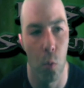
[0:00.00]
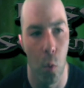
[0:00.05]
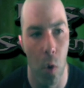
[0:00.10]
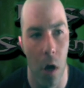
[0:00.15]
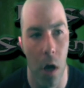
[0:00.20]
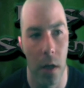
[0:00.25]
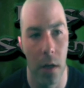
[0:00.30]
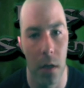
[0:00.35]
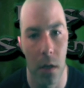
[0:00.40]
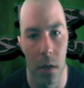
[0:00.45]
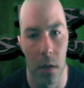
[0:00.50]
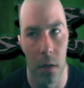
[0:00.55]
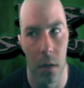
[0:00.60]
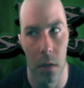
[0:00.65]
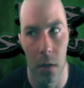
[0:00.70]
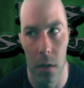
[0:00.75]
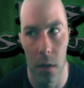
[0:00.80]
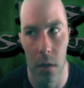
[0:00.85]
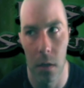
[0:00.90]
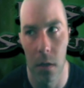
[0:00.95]
want
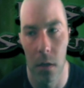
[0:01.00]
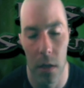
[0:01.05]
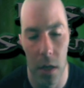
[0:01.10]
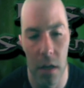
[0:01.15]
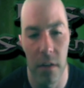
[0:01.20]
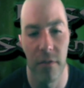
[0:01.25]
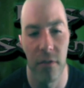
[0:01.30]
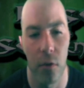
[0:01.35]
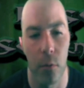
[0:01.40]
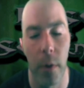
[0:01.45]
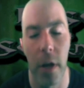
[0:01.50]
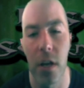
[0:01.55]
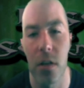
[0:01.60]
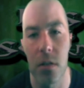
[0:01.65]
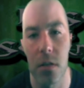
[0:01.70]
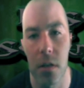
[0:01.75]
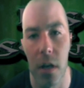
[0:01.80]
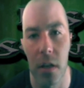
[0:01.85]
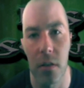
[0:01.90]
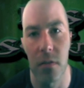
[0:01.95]

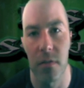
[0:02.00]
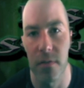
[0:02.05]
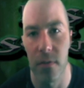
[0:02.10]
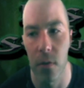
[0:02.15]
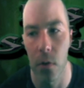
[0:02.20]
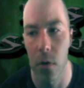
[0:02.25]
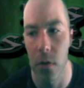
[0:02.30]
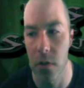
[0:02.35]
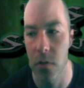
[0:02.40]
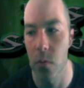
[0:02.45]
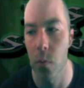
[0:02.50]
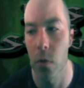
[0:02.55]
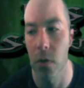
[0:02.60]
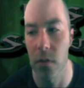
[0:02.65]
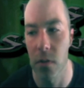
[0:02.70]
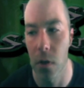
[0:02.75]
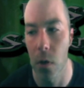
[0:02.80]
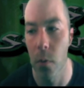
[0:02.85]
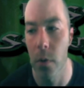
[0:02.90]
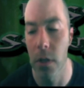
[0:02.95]
information as far as what's
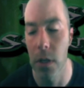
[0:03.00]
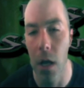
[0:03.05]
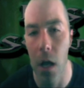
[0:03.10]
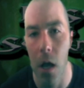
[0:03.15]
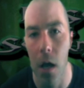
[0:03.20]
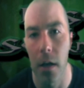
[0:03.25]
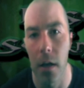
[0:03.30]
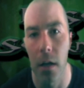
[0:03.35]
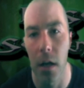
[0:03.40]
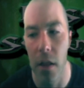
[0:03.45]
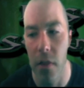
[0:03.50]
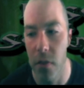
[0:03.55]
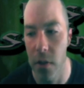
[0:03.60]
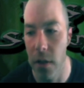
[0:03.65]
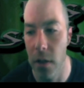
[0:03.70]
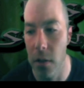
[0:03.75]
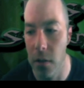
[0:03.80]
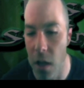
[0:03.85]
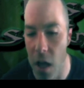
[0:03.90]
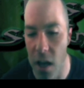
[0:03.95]
going on, and I
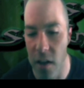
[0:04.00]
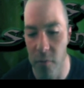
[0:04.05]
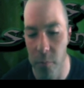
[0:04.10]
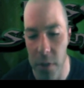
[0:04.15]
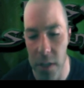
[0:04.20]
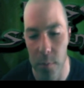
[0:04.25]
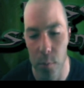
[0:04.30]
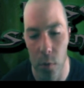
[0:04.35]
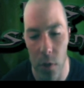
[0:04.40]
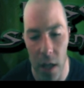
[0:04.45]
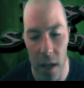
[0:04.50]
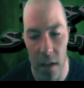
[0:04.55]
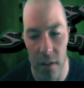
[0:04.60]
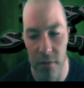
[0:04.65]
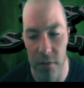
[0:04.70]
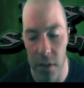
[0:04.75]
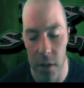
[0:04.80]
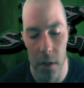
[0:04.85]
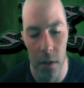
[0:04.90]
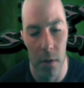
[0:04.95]
think a lot of people have
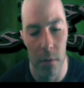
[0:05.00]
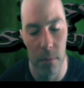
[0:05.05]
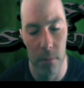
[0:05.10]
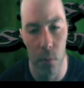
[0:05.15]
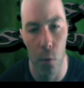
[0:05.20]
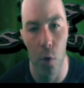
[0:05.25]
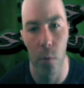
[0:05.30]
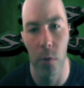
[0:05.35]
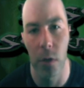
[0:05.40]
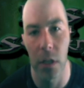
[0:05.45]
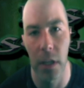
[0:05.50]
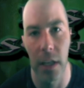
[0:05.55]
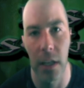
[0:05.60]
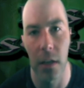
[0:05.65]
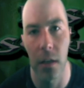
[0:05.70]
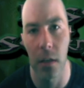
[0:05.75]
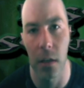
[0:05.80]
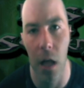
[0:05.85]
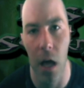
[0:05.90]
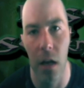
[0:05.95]
formulated
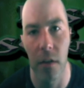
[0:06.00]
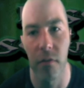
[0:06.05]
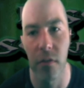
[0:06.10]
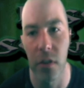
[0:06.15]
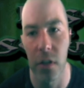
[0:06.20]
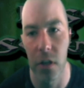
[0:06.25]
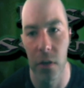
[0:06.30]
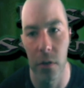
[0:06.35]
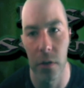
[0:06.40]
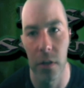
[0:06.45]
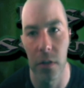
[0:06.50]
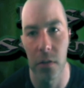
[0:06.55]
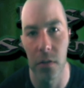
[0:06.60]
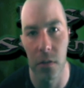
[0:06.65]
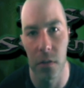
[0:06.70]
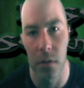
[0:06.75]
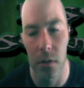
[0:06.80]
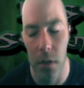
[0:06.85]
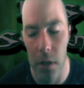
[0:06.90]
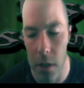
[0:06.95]
a lot of theories
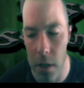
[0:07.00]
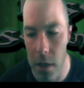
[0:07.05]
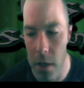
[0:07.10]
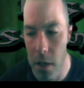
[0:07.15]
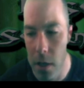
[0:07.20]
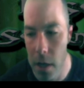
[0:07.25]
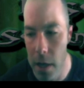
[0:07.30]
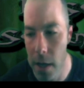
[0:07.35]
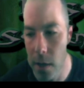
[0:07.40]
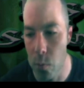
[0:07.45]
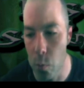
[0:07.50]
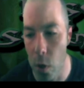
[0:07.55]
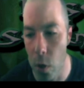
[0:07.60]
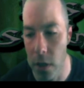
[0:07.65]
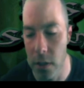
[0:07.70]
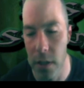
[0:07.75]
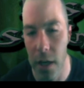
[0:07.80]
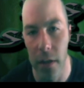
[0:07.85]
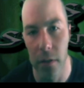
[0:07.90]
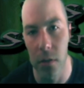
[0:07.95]
and
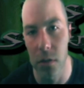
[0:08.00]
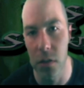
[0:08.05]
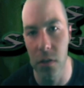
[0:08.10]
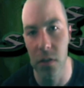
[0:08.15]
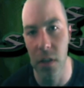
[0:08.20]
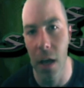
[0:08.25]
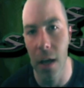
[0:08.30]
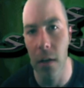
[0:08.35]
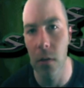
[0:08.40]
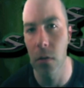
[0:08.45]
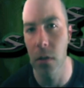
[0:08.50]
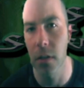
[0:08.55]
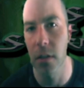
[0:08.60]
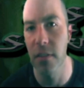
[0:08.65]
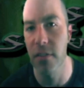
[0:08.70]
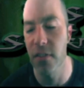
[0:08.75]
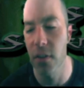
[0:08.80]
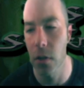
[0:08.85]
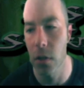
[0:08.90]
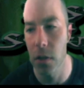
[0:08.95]
whatnot, and they're just kind of looking to
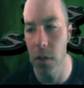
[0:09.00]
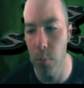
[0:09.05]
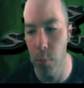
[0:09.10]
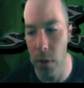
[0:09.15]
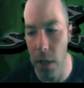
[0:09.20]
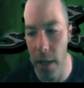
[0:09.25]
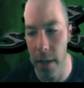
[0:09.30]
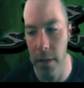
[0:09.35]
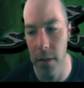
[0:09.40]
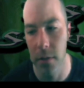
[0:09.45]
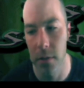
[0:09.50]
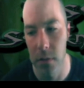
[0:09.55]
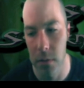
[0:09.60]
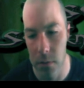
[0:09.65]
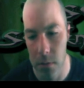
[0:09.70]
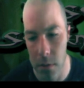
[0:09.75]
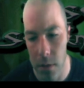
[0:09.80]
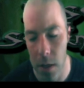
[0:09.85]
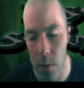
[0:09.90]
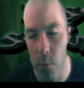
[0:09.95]
fill in the blanks.
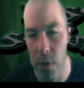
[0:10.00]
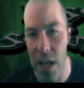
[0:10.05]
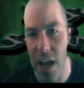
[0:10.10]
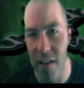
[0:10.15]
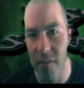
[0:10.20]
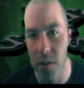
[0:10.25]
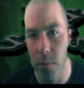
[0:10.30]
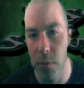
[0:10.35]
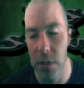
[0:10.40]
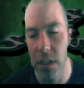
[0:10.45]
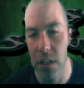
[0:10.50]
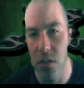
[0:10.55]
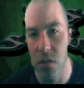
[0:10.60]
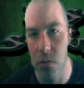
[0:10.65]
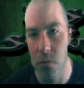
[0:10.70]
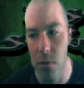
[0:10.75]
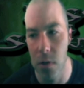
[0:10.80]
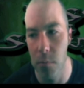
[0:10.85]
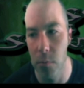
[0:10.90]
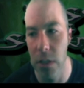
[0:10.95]
And we have to be
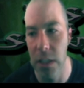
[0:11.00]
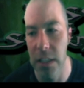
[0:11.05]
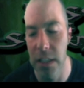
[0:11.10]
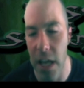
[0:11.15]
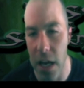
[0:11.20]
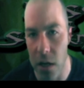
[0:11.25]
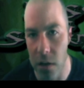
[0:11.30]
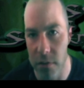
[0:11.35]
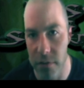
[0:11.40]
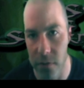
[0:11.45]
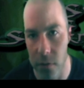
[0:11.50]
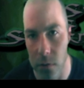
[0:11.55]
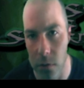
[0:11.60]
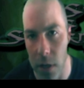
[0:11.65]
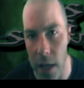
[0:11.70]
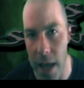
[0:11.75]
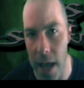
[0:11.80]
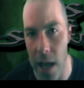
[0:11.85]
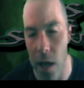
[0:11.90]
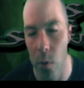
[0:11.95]
extremely careful
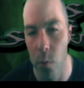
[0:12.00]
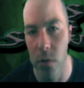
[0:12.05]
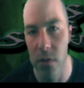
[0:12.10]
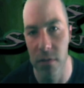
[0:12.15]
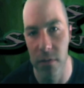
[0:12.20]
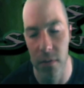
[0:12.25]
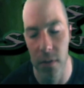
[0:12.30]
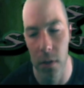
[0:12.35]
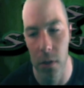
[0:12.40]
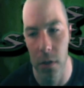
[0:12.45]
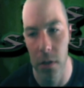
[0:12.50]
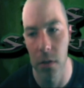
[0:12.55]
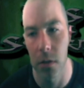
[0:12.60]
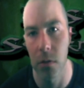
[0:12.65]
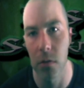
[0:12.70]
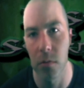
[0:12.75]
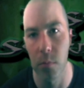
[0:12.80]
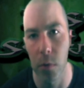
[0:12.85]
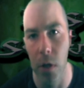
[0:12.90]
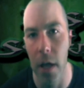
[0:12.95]
how we fill in
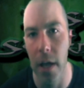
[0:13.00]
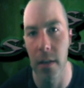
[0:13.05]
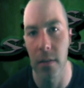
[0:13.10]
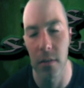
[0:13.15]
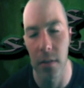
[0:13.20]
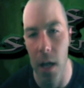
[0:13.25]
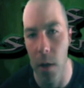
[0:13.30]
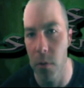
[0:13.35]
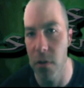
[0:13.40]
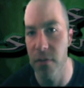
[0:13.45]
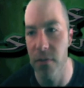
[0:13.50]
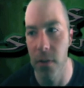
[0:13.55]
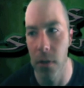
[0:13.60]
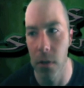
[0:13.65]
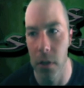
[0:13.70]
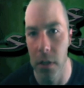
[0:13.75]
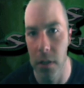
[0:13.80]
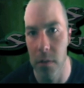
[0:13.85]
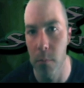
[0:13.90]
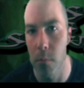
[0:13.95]
those blanks and how we fill
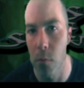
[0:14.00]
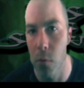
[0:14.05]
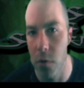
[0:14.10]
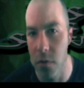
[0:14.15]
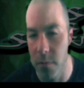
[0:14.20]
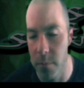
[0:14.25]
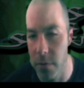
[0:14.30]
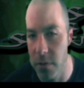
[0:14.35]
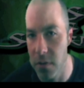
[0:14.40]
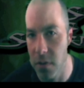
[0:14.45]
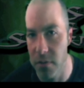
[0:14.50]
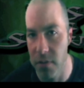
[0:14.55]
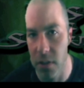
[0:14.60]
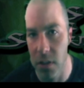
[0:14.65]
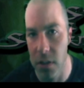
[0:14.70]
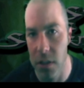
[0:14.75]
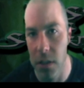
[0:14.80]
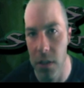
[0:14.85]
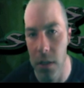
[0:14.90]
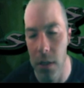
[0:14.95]
in, more
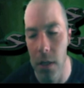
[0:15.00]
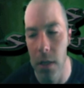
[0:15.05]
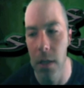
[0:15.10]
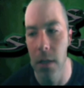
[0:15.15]
specifically,